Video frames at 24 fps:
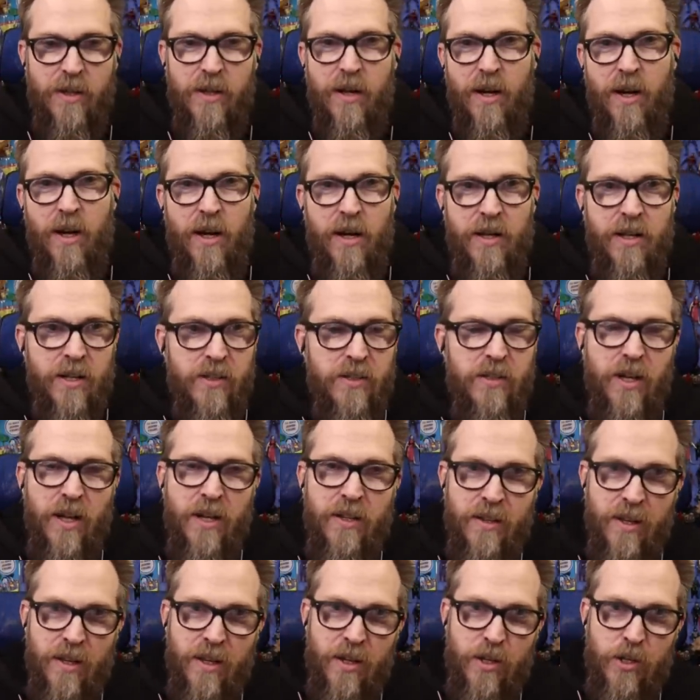because
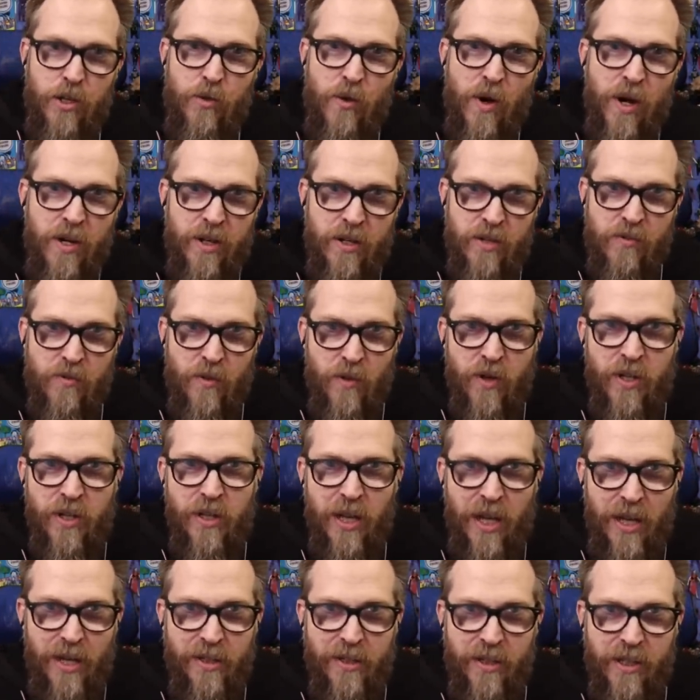uh, the Shrike is very
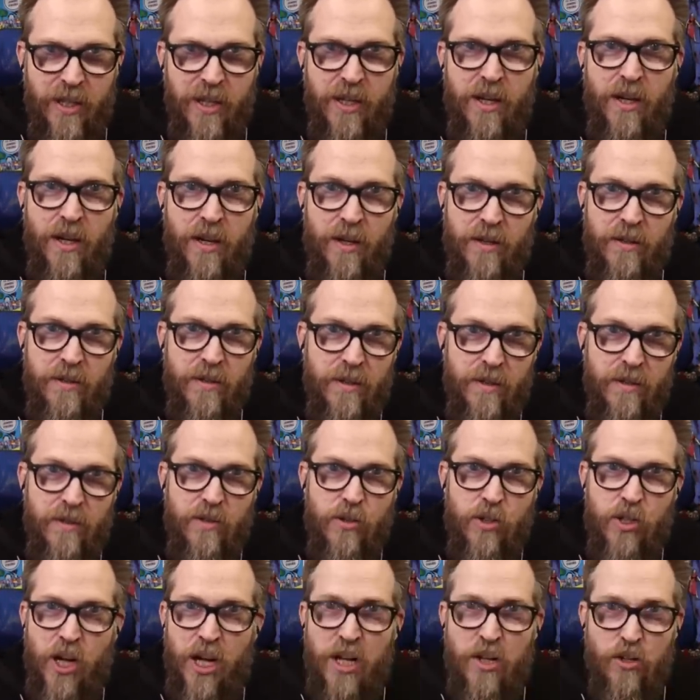lightly uh,
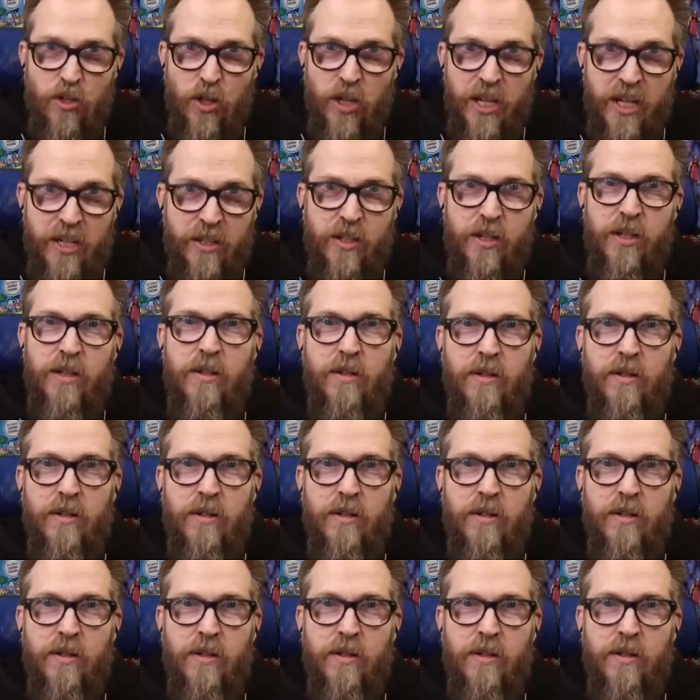changelinged.